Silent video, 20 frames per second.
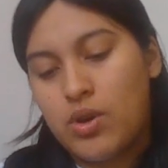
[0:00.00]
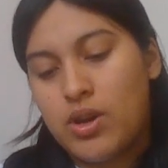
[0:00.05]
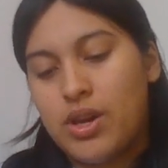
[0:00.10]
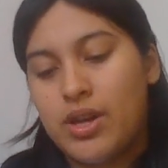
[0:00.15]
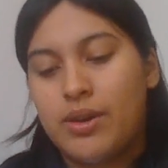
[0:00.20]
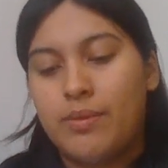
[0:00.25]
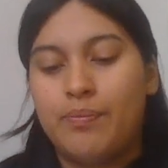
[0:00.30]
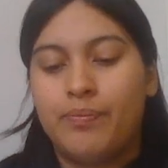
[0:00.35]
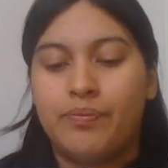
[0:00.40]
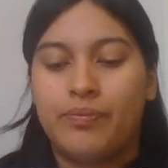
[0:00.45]

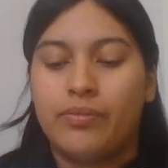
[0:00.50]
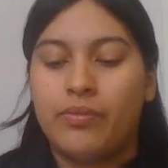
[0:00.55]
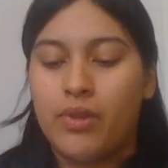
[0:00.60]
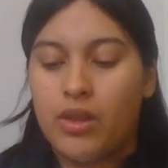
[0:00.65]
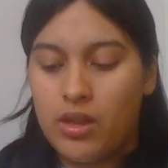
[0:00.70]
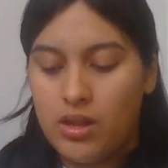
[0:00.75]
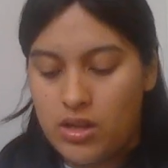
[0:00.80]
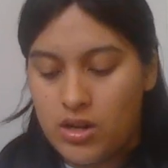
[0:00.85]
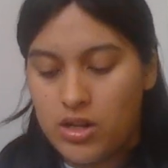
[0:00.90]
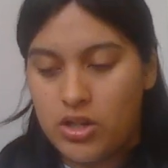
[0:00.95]
1.
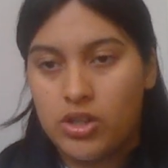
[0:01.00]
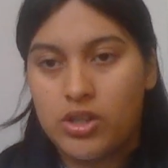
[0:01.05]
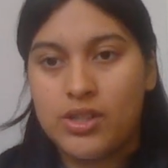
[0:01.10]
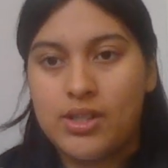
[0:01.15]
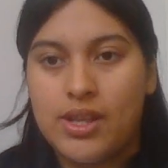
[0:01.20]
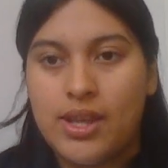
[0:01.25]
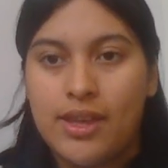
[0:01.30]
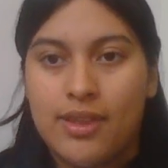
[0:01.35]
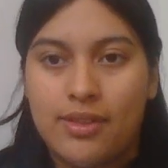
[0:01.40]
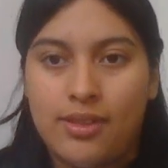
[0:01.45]
It
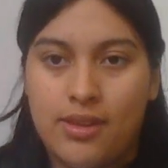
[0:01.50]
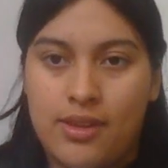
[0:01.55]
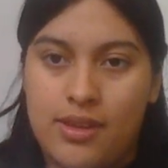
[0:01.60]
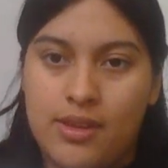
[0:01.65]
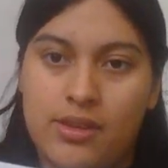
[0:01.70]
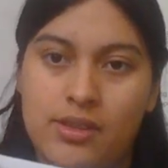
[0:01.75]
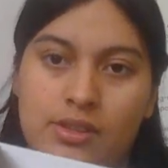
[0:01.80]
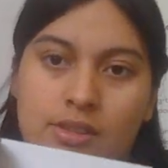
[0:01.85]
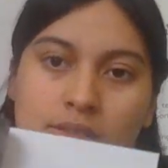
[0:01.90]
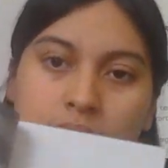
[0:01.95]
looks like
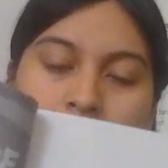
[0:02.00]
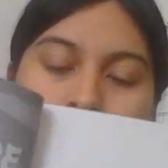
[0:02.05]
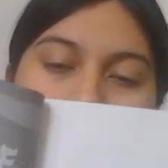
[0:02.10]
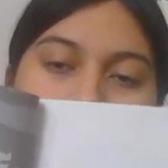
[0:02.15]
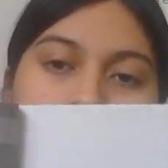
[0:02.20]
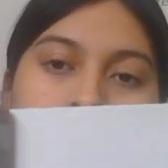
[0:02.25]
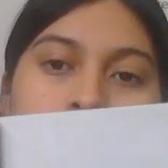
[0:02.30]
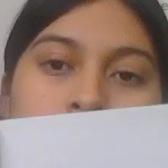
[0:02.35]
this.